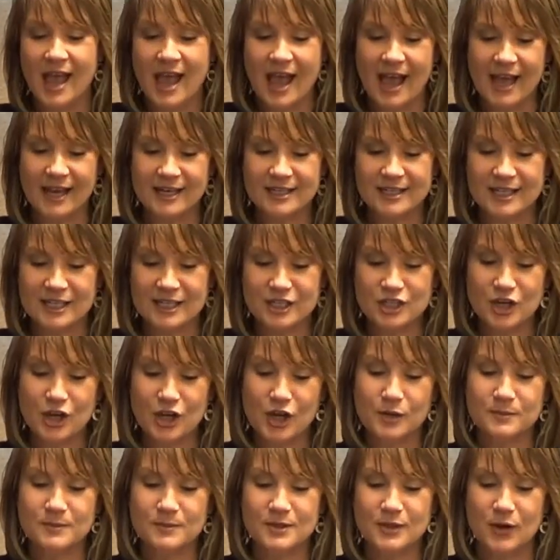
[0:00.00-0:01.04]
And in
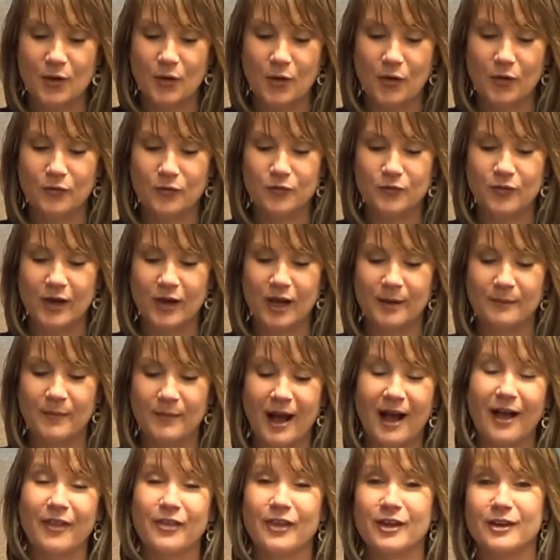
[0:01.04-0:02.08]
terms of
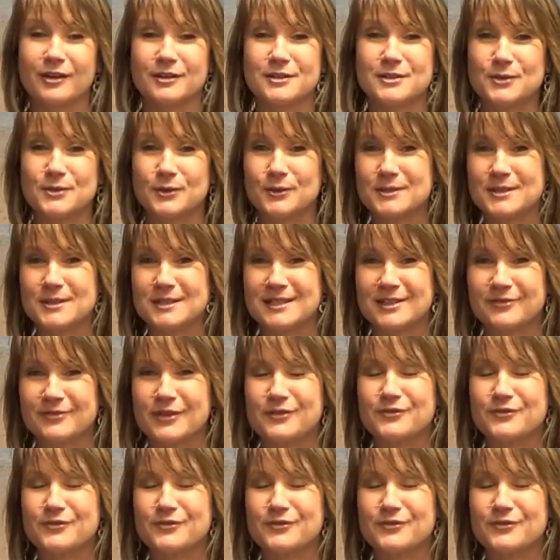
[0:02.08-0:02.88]
other sources of